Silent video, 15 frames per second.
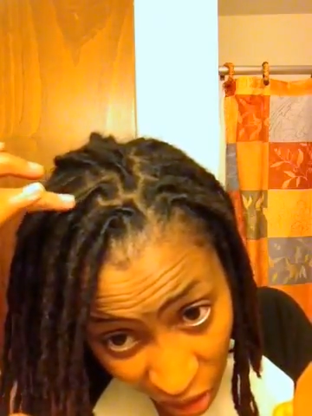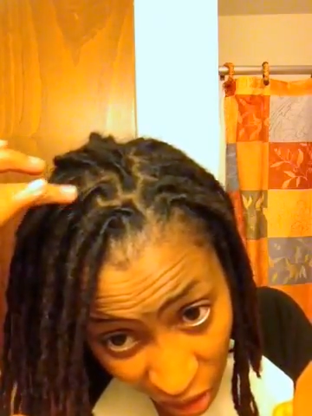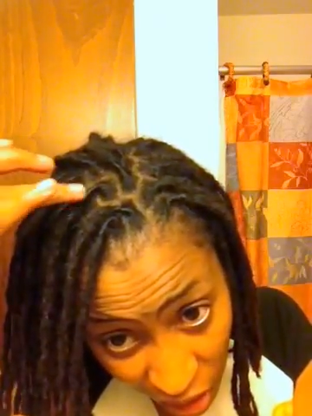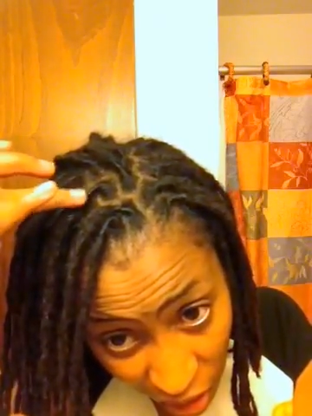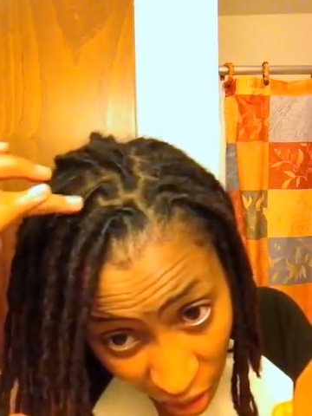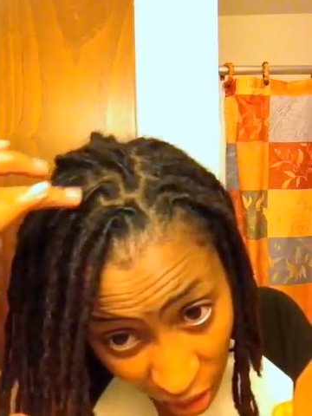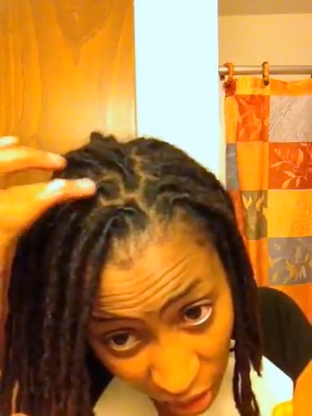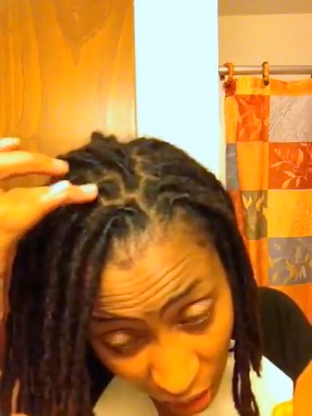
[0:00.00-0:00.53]
This
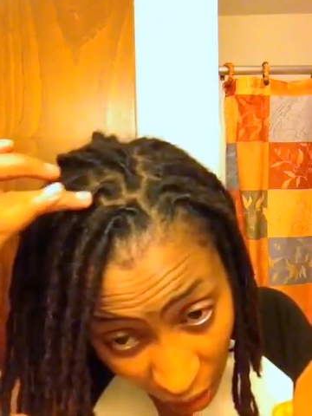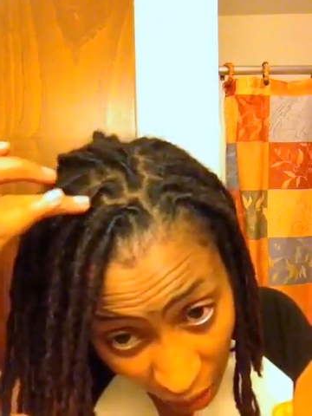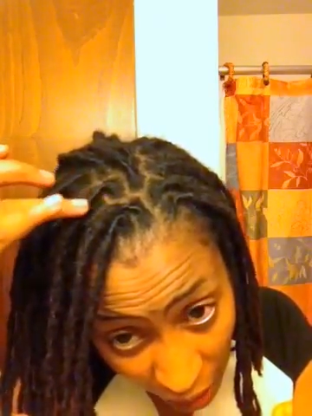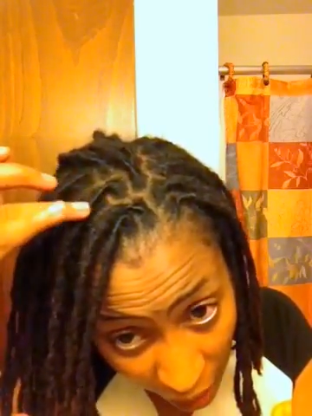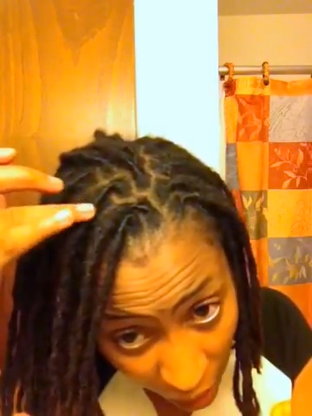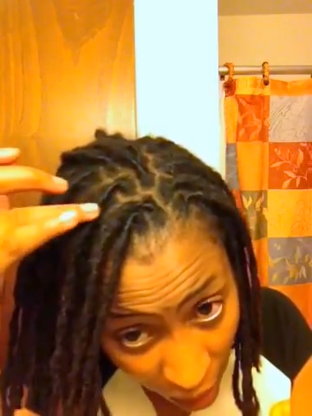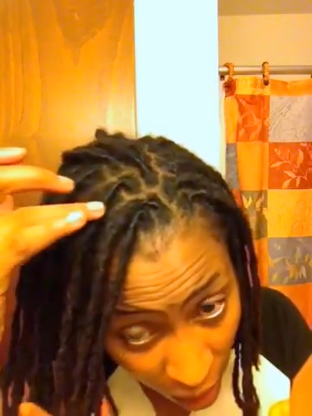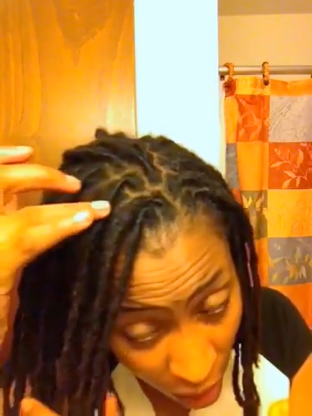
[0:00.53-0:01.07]
looks
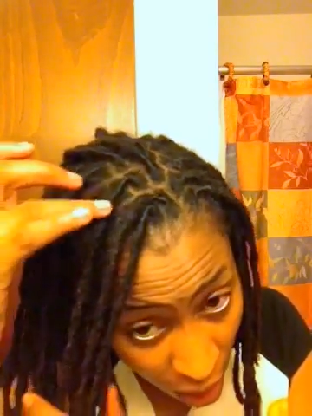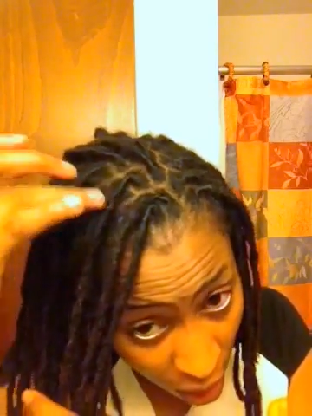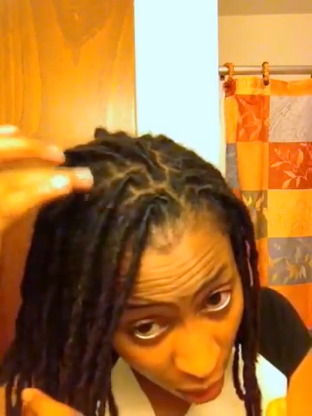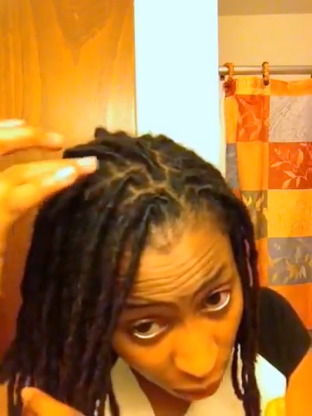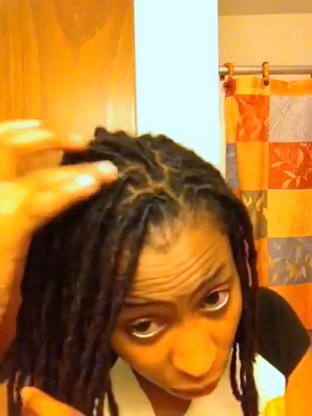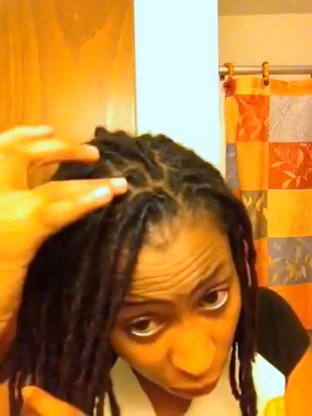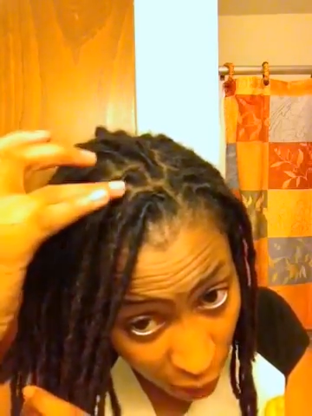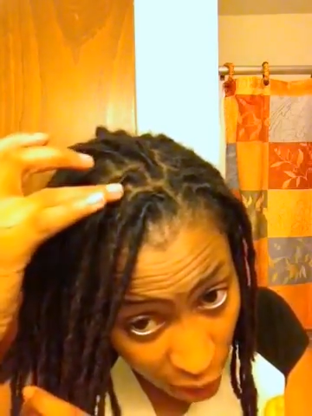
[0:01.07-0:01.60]
like a
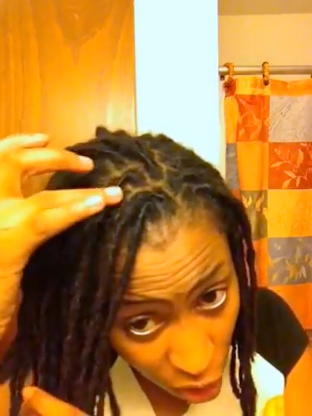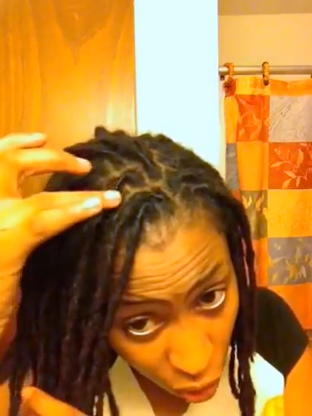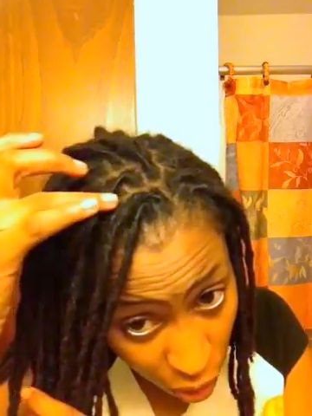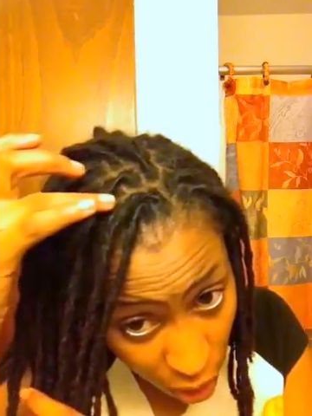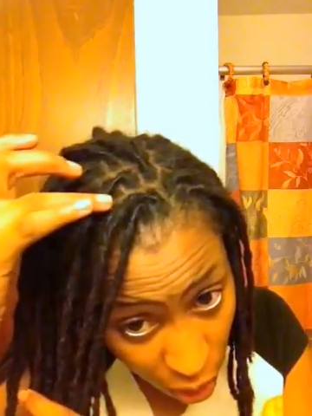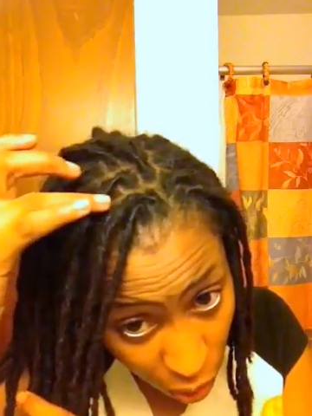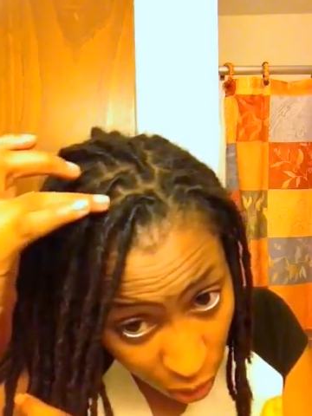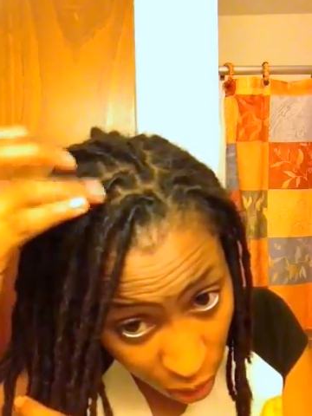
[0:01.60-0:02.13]
fresh
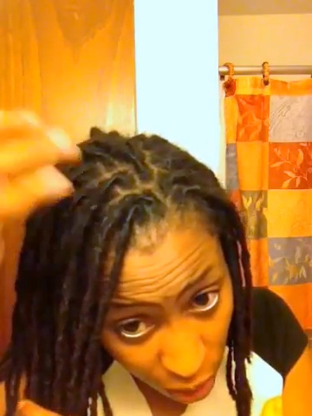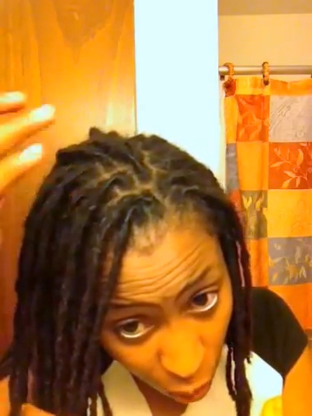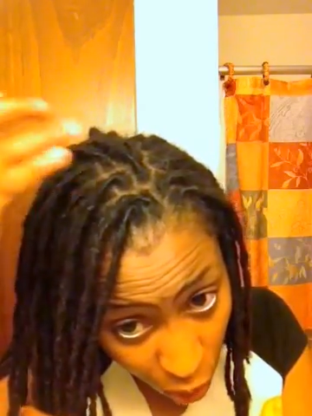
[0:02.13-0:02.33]
retwist